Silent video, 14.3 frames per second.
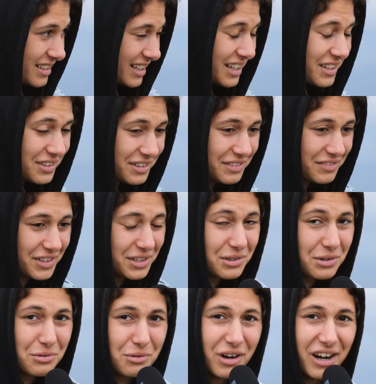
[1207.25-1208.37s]
I don't even
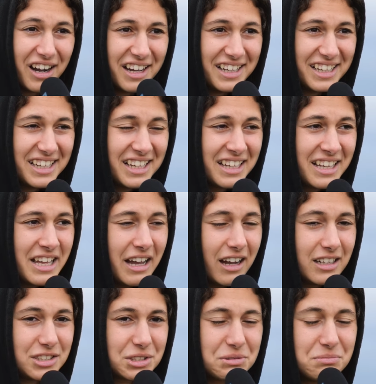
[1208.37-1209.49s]
know why.
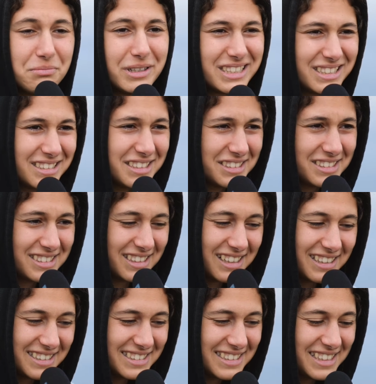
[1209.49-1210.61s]
I just miss the
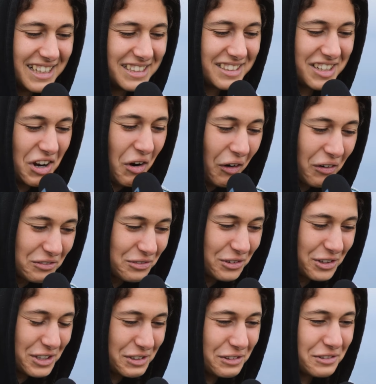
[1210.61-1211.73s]
sun and the
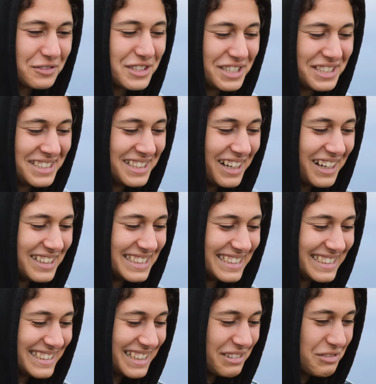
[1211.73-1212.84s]
comfort of the
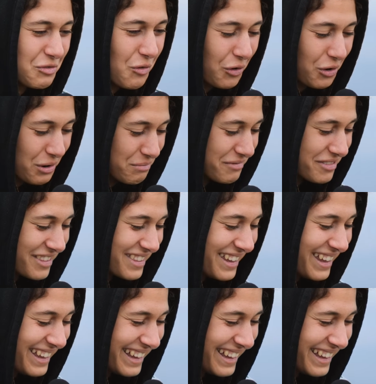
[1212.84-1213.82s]
sun and warmth.